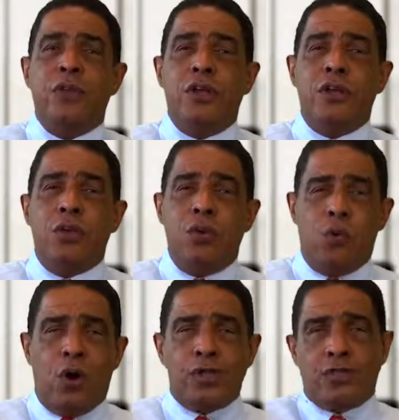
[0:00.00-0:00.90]
then you
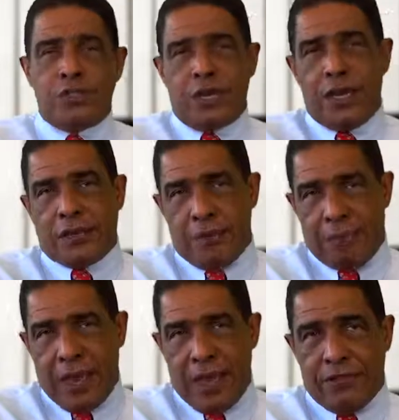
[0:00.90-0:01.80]
want to take the
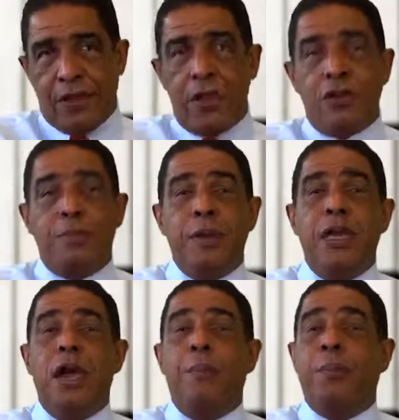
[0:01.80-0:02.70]
path to
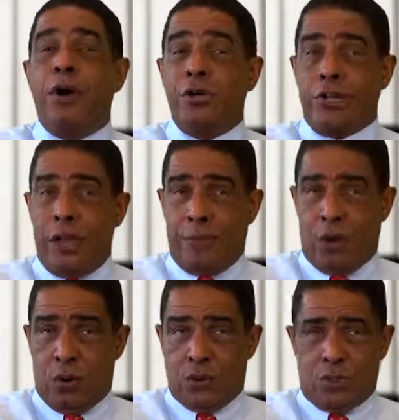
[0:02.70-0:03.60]
be a part-time
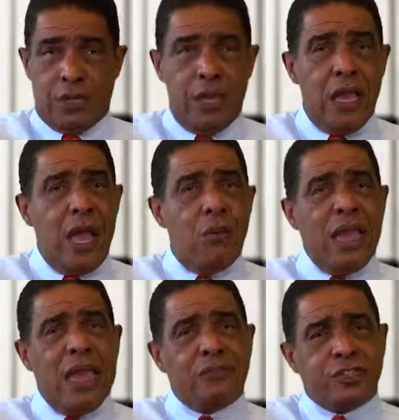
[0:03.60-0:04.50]
coach. And
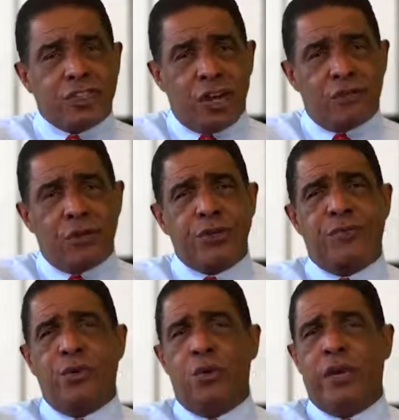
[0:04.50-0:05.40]
we have several
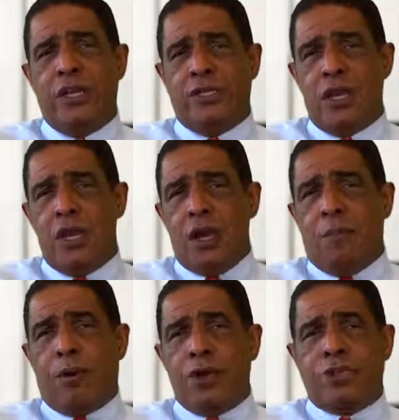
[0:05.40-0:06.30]
different ways
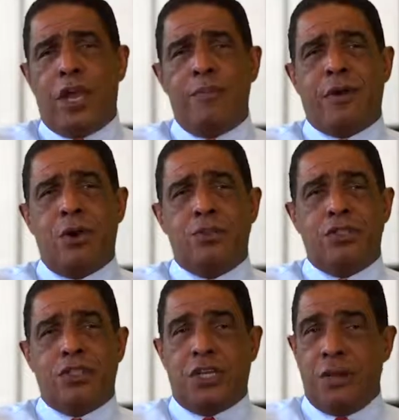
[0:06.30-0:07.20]
part-time
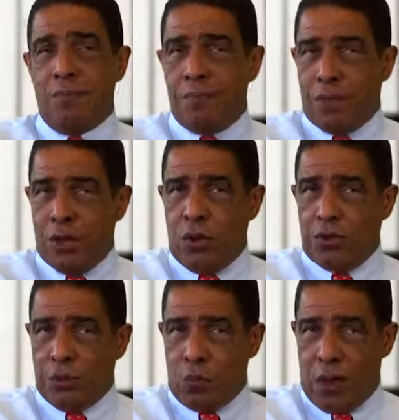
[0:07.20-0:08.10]
coaches can
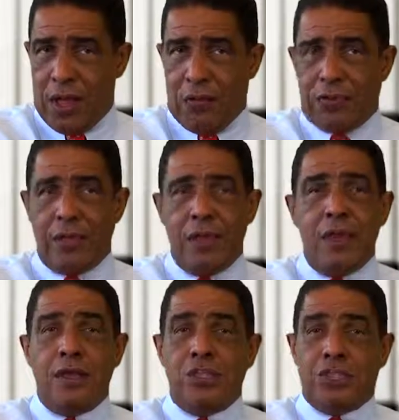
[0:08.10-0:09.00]
build wealth,
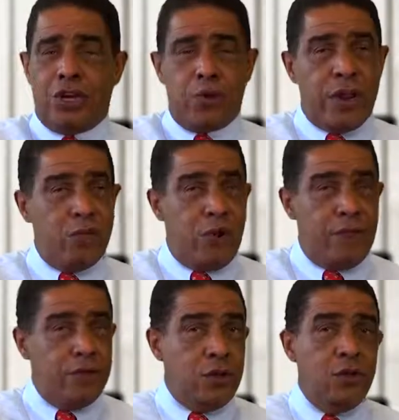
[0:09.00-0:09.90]
generate
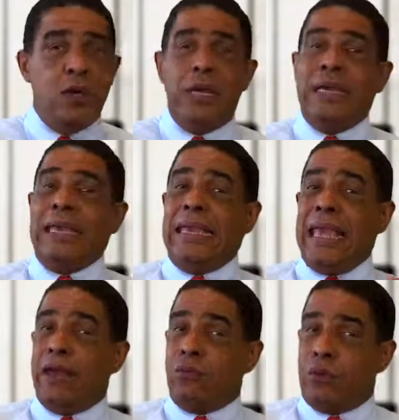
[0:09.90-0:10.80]
revenue,
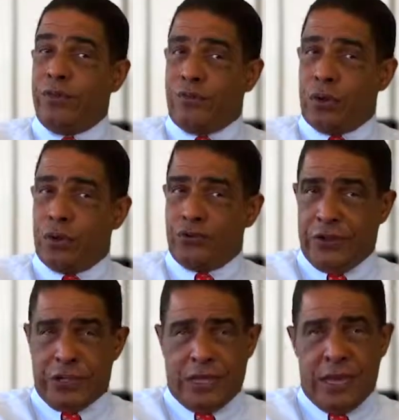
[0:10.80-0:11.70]
get
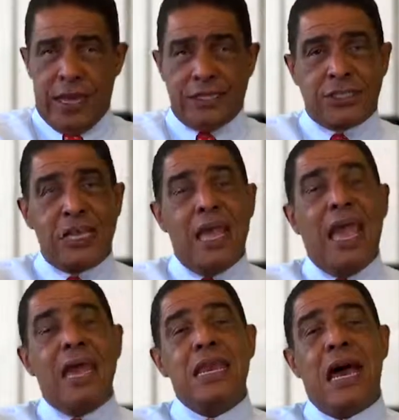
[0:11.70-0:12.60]
referrals and clients,
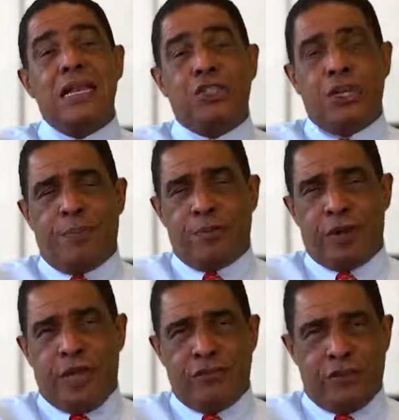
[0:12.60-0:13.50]
and not
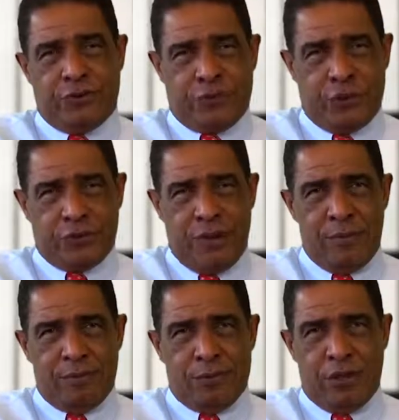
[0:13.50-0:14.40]
jeopardize their
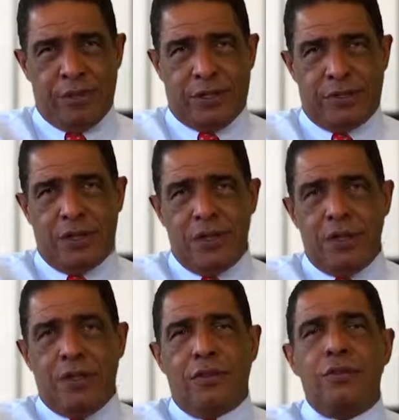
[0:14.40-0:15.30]
full-time employment.
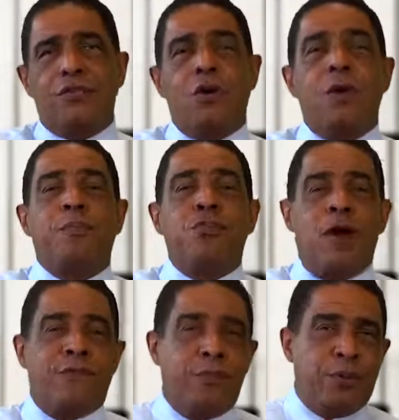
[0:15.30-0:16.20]
These are our
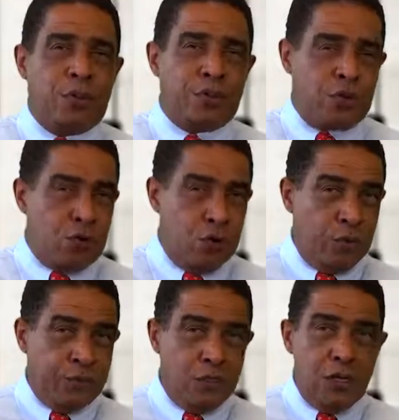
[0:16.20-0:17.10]
profit builder
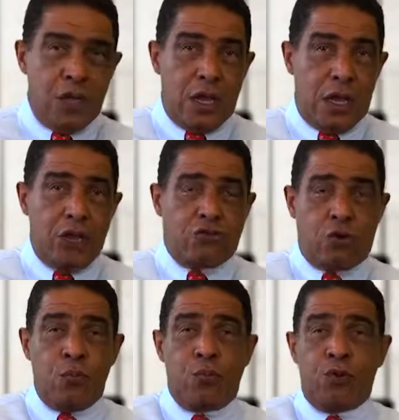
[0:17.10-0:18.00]
groups. Each
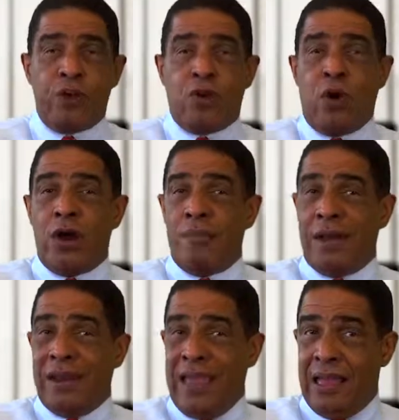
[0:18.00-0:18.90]
group will require
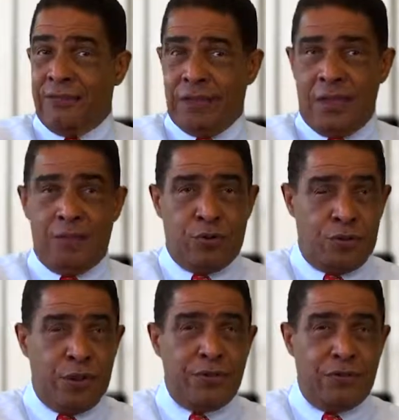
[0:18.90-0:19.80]
about half a day
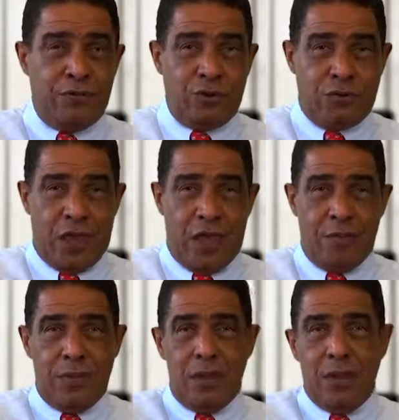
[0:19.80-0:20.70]
per month of your
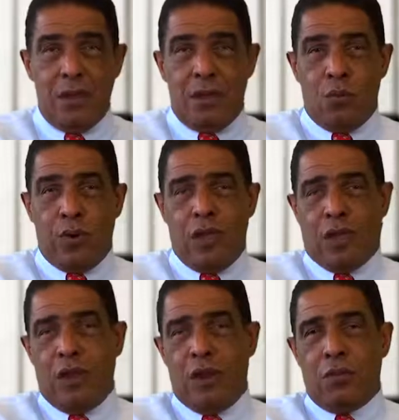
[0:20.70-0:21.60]
time. You
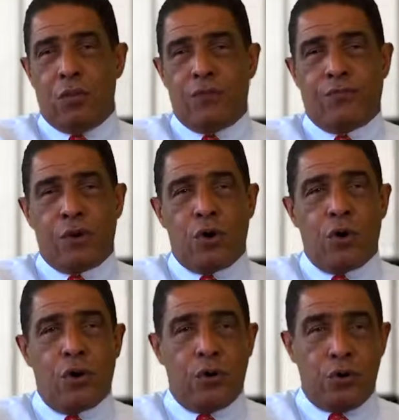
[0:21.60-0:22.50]
can
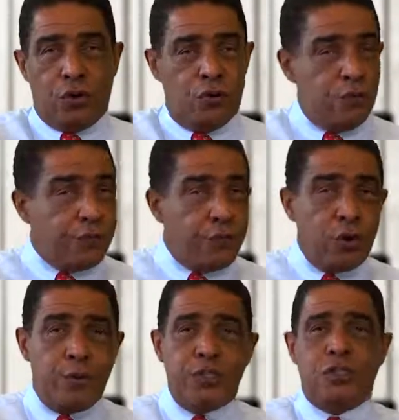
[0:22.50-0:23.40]

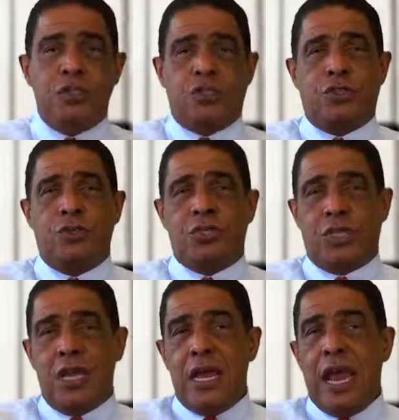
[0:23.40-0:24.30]
refer business to
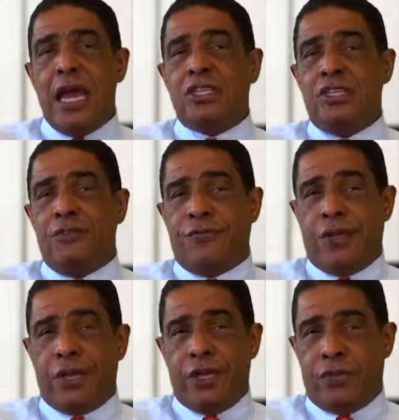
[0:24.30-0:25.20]
us as an
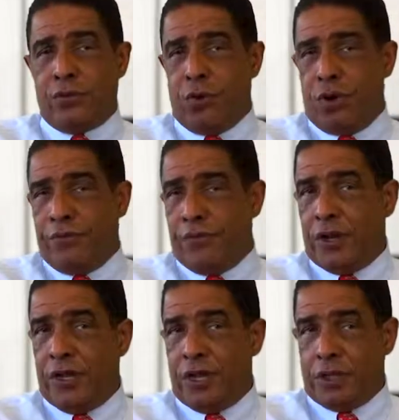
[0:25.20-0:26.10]
affiliate through our
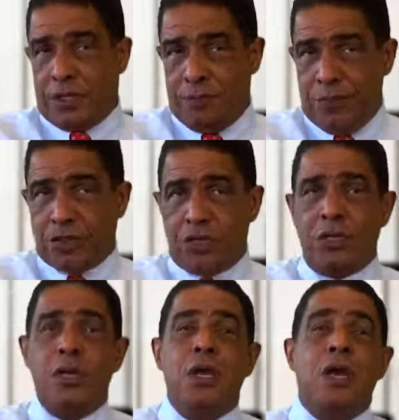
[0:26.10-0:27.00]
affiliate
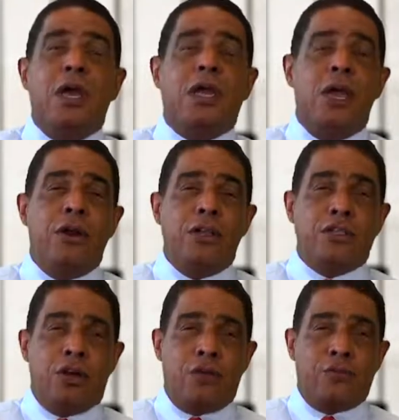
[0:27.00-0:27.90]
commission accounting
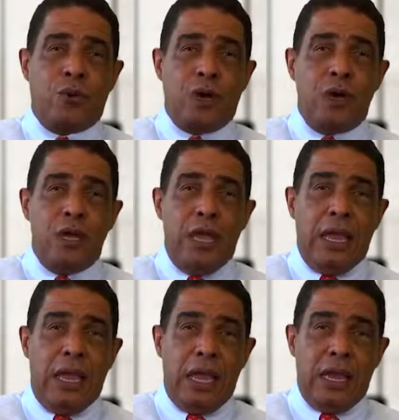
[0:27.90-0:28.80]
software
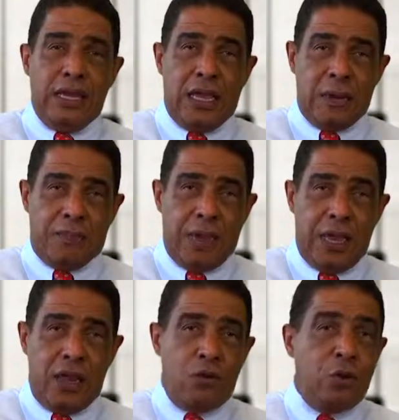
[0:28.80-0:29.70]
and get
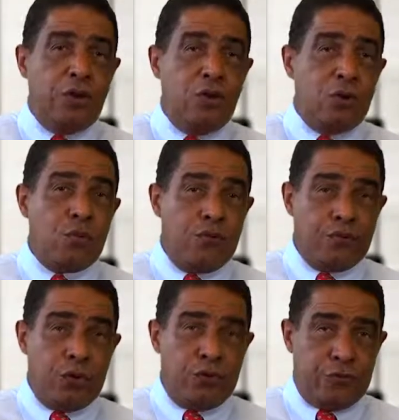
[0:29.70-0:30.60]
paid when your
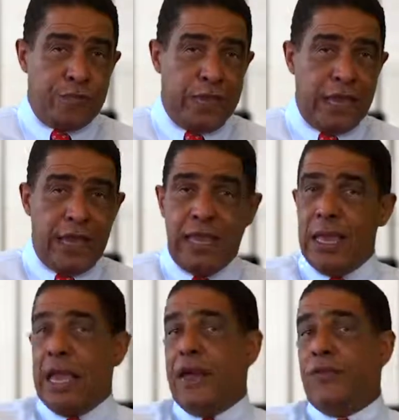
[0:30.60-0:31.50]
referrals buy,
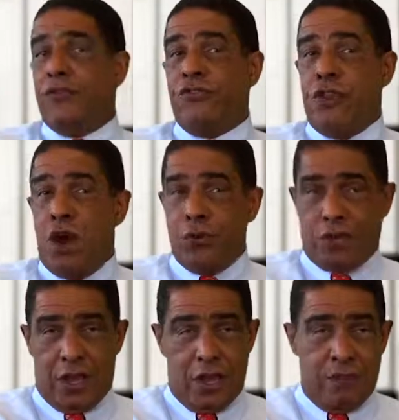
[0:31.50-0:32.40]
and there's no
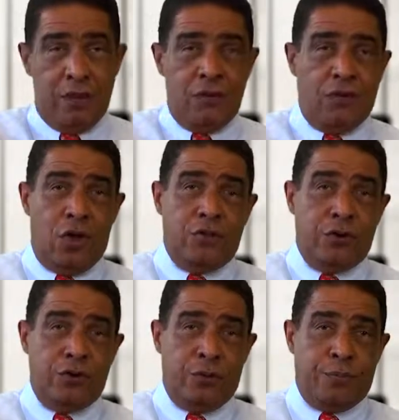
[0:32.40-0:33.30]
time involved
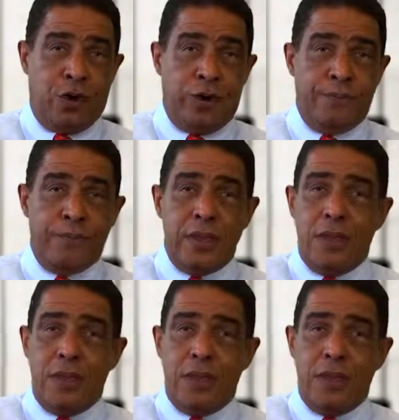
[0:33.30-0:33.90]
on your part.